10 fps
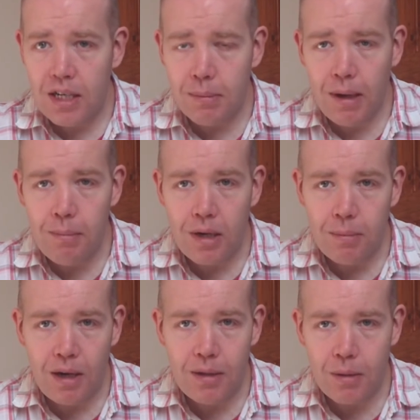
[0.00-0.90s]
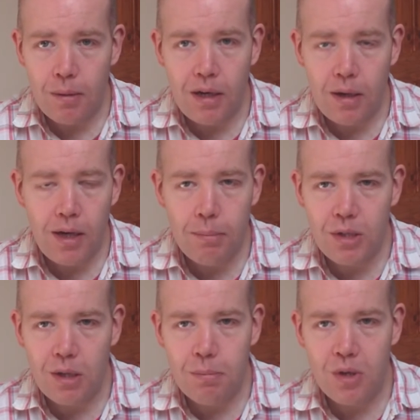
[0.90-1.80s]
At the moment I'm on a
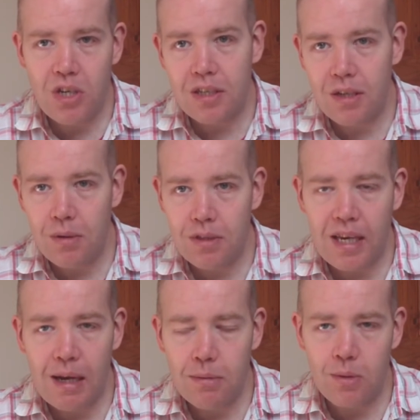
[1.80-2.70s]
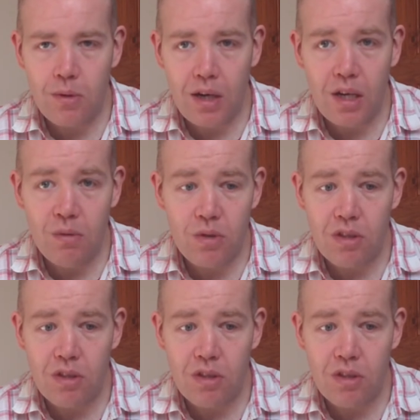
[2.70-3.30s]
limited budget, so it's games or clothes,